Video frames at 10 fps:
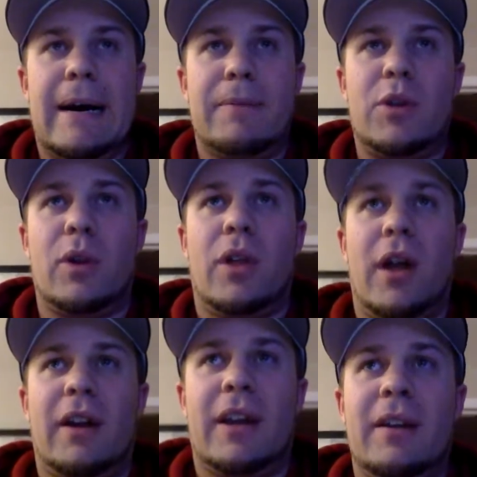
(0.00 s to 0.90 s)
So
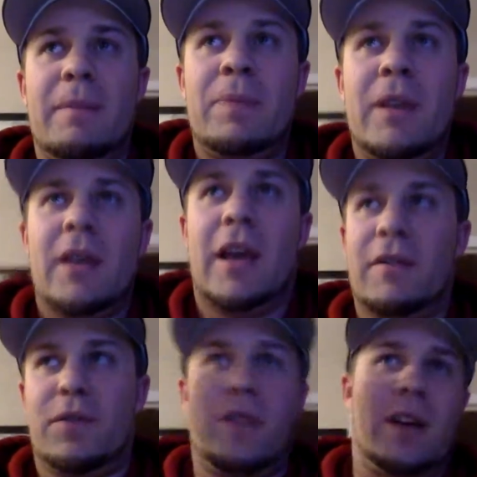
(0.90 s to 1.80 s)
like,
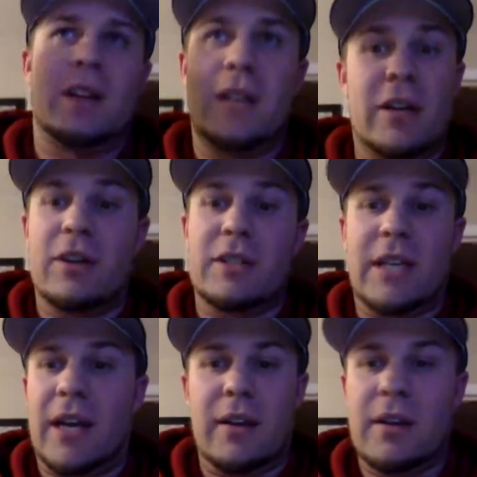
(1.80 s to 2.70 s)
if the leader is
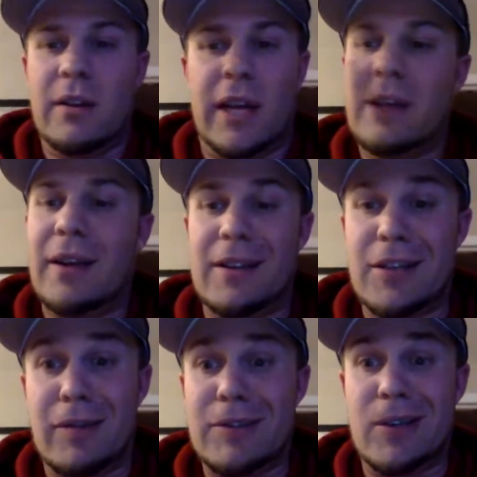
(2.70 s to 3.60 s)
in his
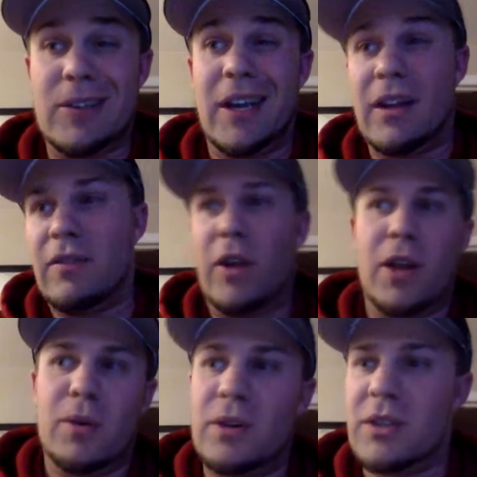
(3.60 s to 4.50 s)
office all day and the
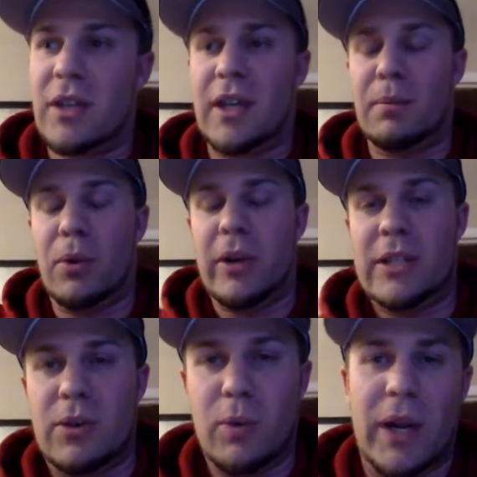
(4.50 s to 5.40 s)
followers and the
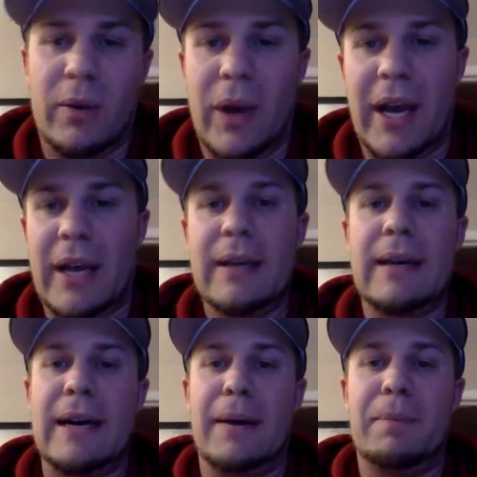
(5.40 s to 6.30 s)
employees are way away,
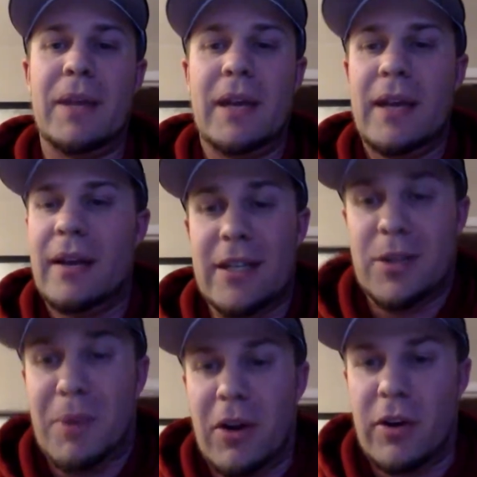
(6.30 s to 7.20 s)
it's
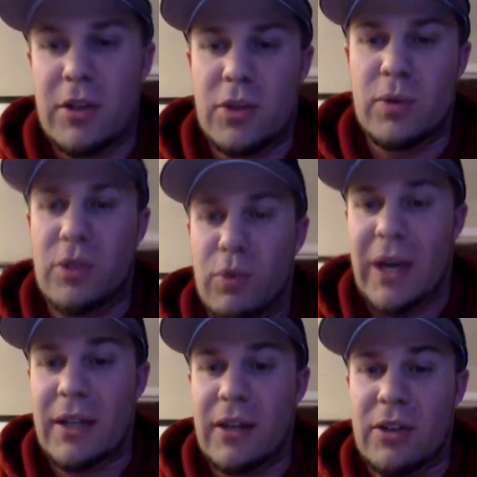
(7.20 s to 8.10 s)
going to be hard to do a
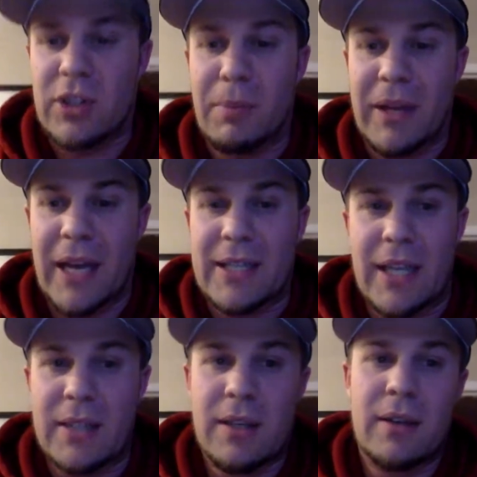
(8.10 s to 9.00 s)
direct leadership in that
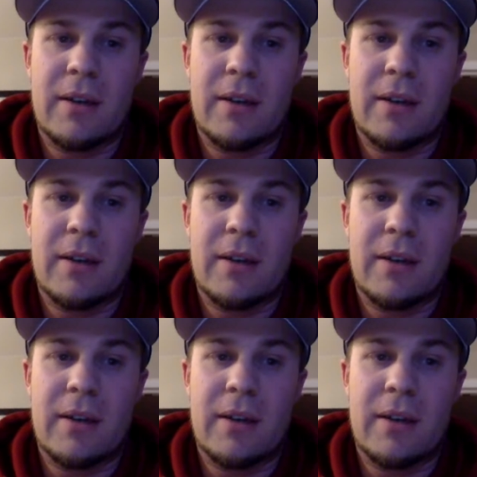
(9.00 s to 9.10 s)
sense.